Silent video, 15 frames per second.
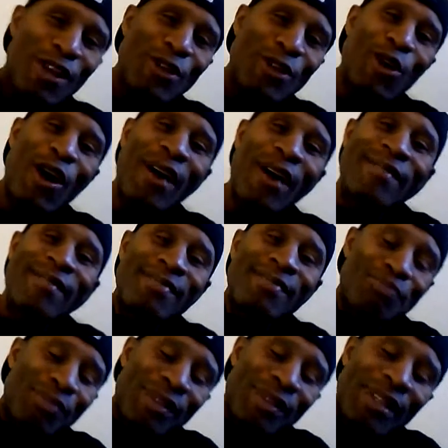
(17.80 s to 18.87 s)
So
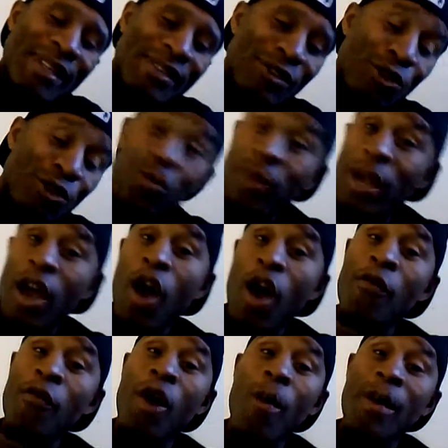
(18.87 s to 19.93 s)
this is
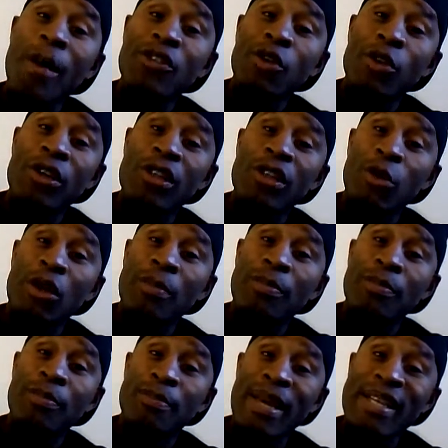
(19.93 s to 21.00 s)
all my stories. I want
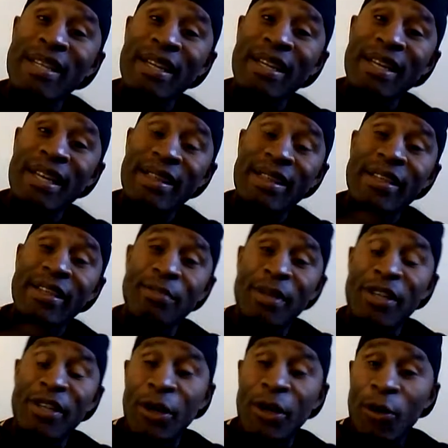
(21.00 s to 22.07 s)
to basically let this
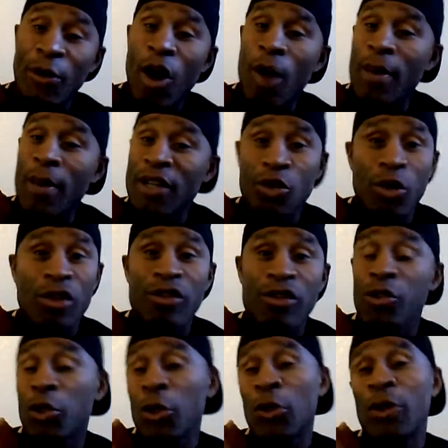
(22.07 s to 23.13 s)
be known. All my stories
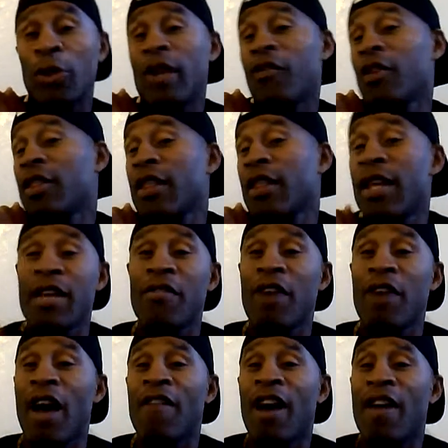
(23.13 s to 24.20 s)
are true. Everything.
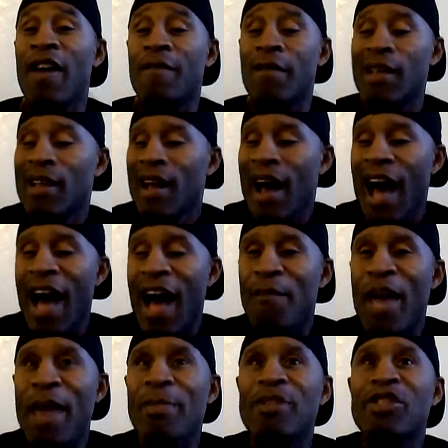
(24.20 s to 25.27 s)
Even I
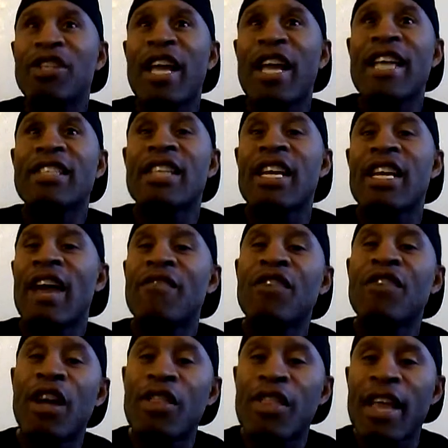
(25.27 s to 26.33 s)
made mistakes and
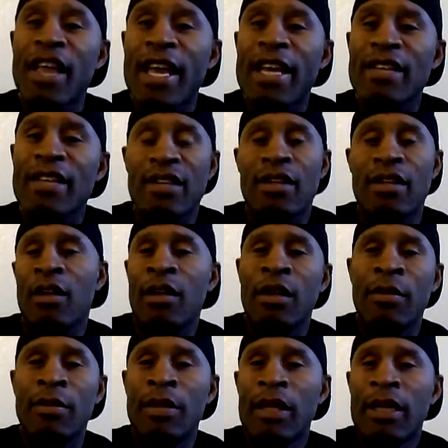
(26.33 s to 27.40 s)
I've done things and
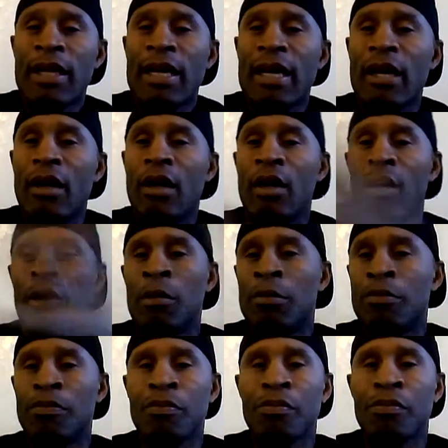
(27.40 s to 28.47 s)

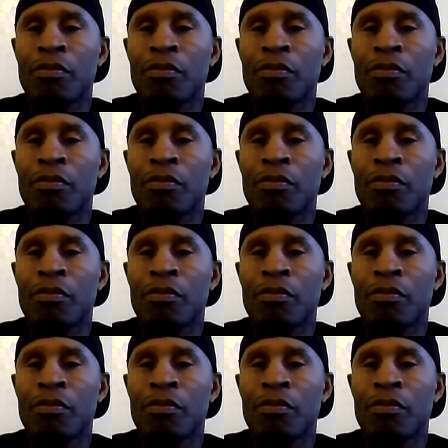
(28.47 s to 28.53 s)
um